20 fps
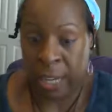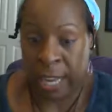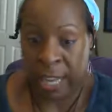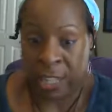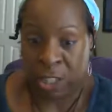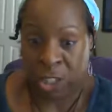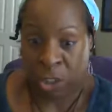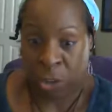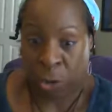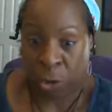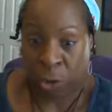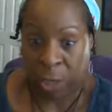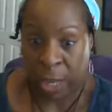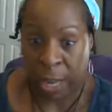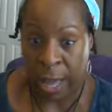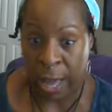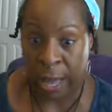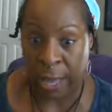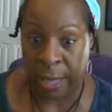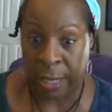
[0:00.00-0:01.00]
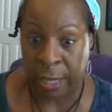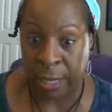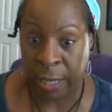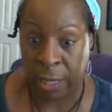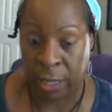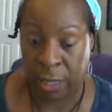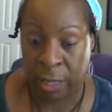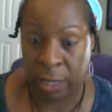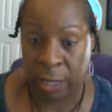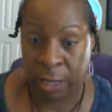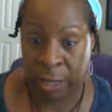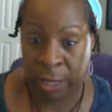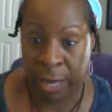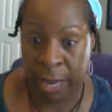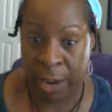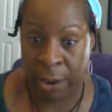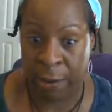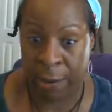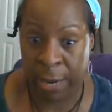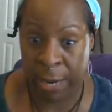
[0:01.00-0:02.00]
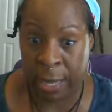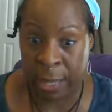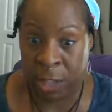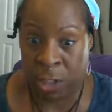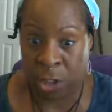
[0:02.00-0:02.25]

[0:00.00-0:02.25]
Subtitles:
That's their lung area,